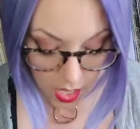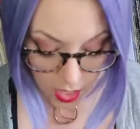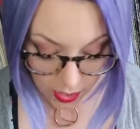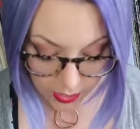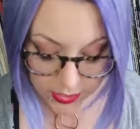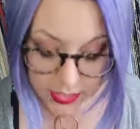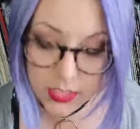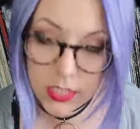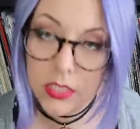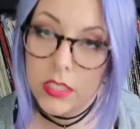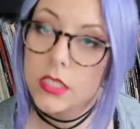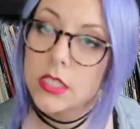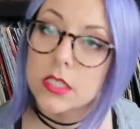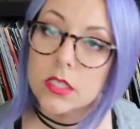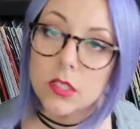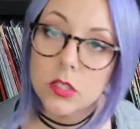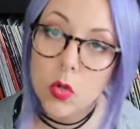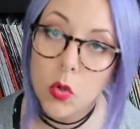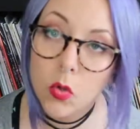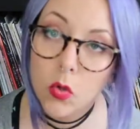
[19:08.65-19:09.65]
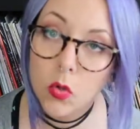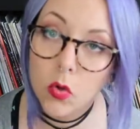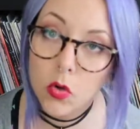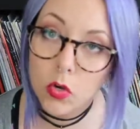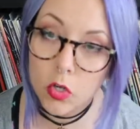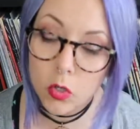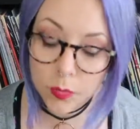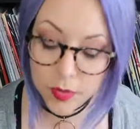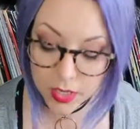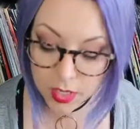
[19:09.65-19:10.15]
Like I said, this is a local
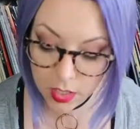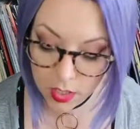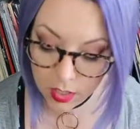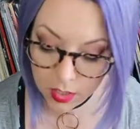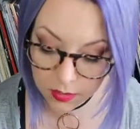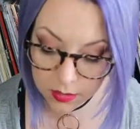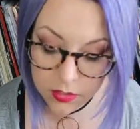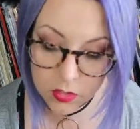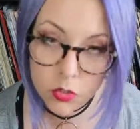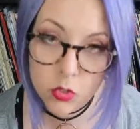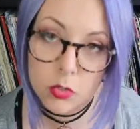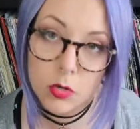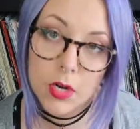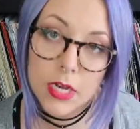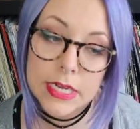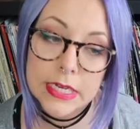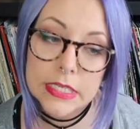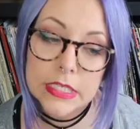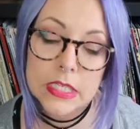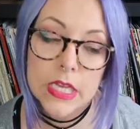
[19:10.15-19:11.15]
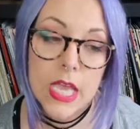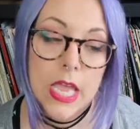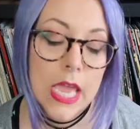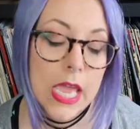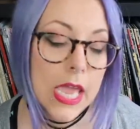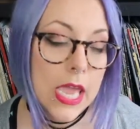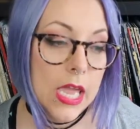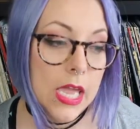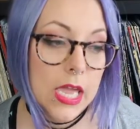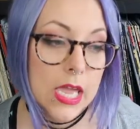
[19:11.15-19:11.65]
group here in Detroit,
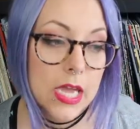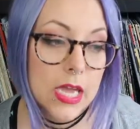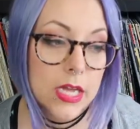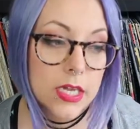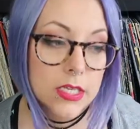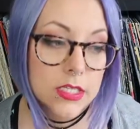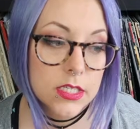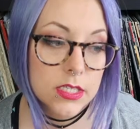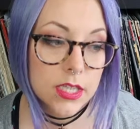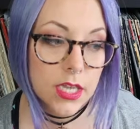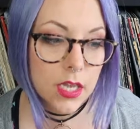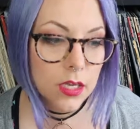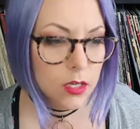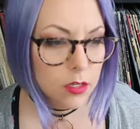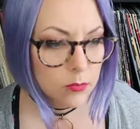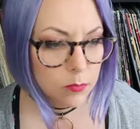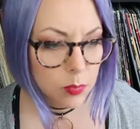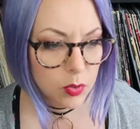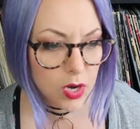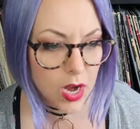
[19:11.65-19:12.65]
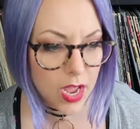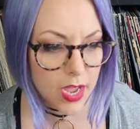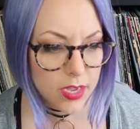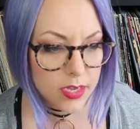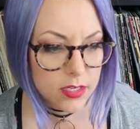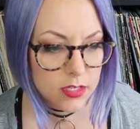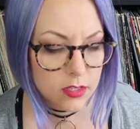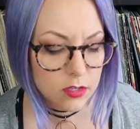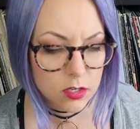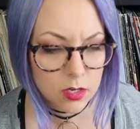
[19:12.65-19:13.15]
and they're
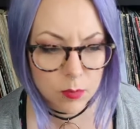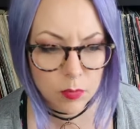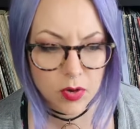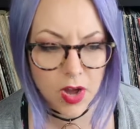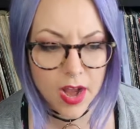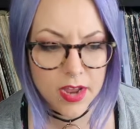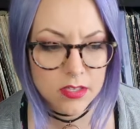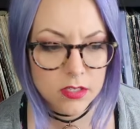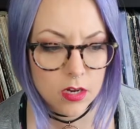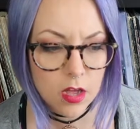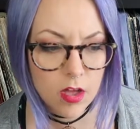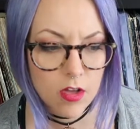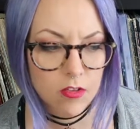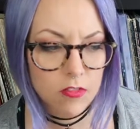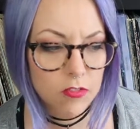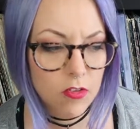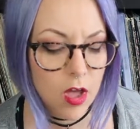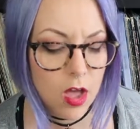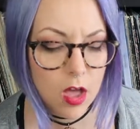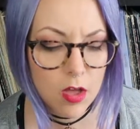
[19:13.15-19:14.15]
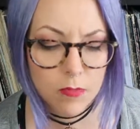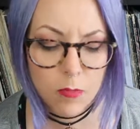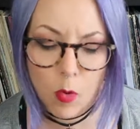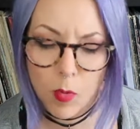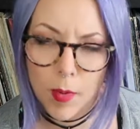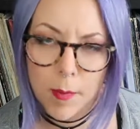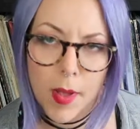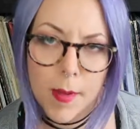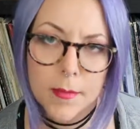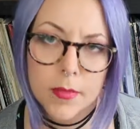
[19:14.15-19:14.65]
comprised of
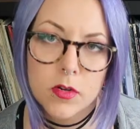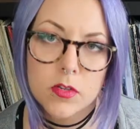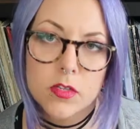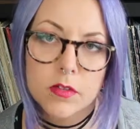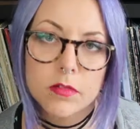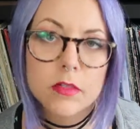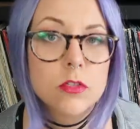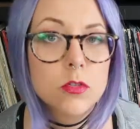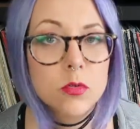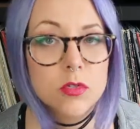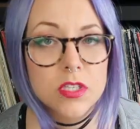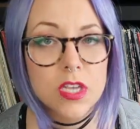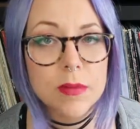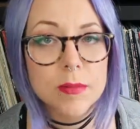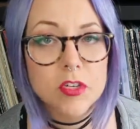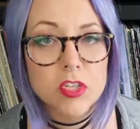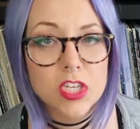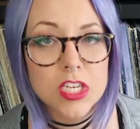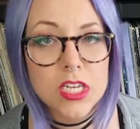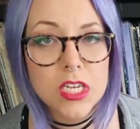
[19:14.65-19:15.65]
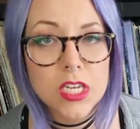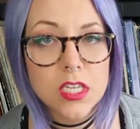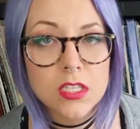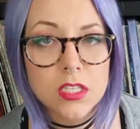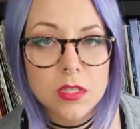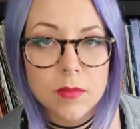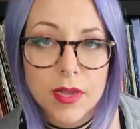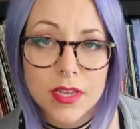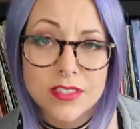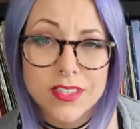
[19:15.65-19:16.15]
former members of the Suicide Machines
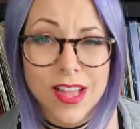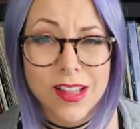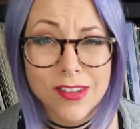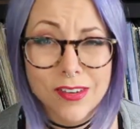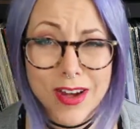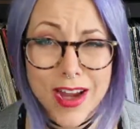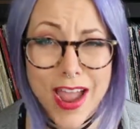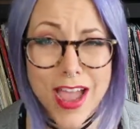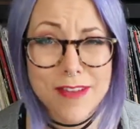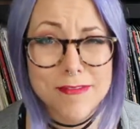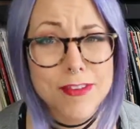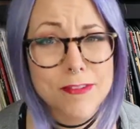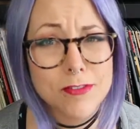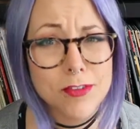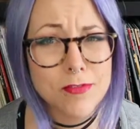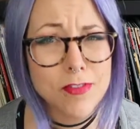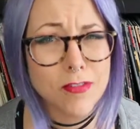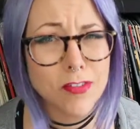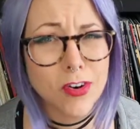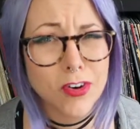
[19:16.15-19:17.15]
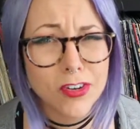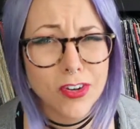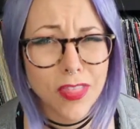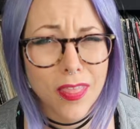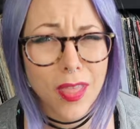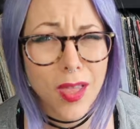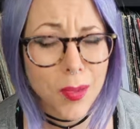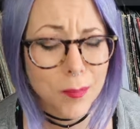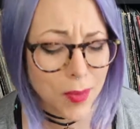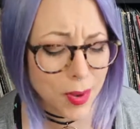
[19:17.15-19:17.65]
and the band Telegraph, if you've ever heard of
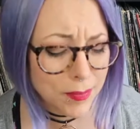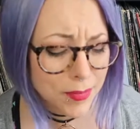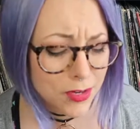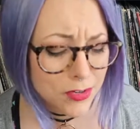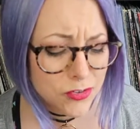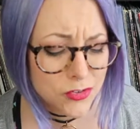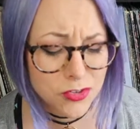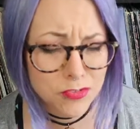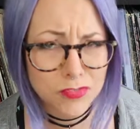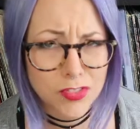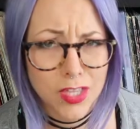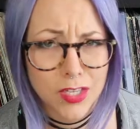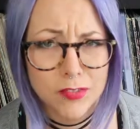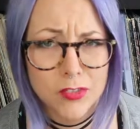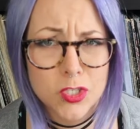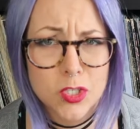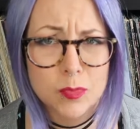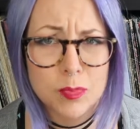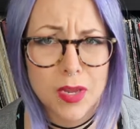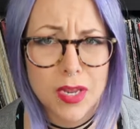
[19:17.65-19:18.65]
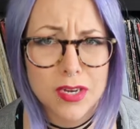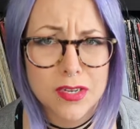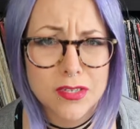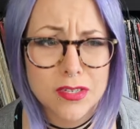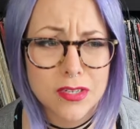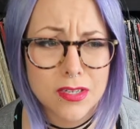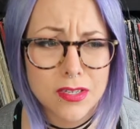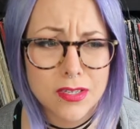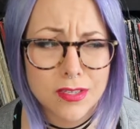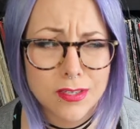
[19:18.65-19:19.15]
them. I'm not sure if they ever
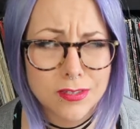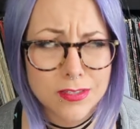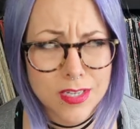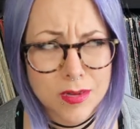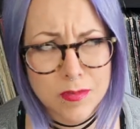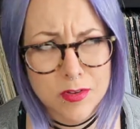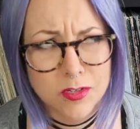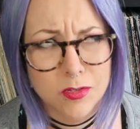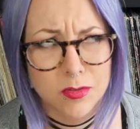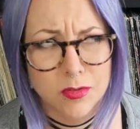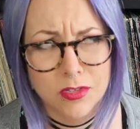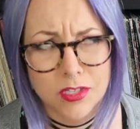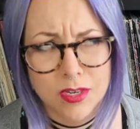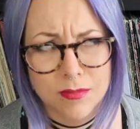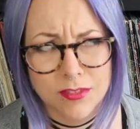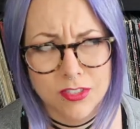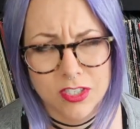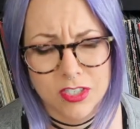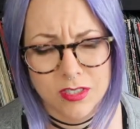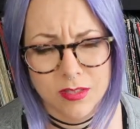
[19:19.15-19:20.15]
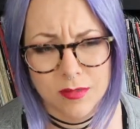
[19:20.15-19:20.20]
spanned, same with Suicide Machines.